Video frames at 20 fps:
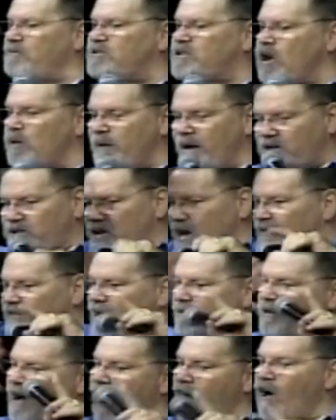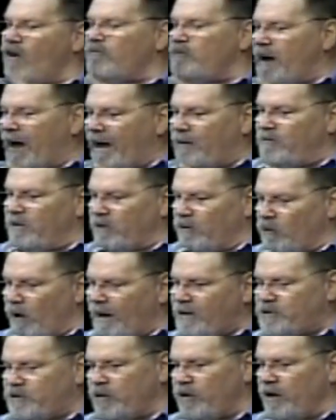ever saw me, I shaved every hair off my head with a
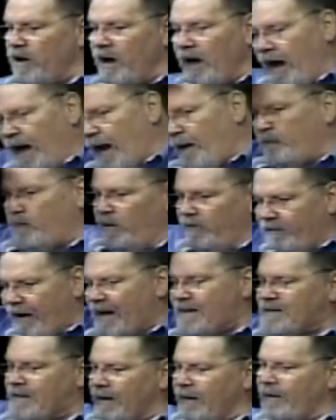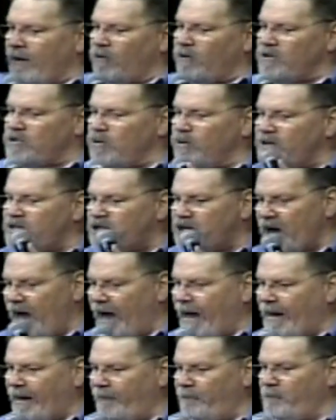razor, and I put Vaseline on it so it'd
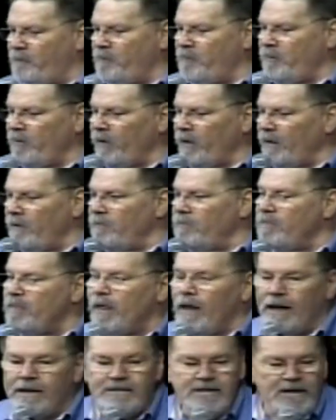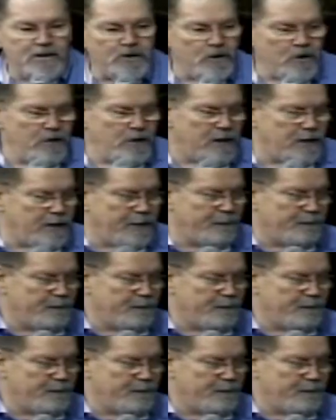shine. That's the truth.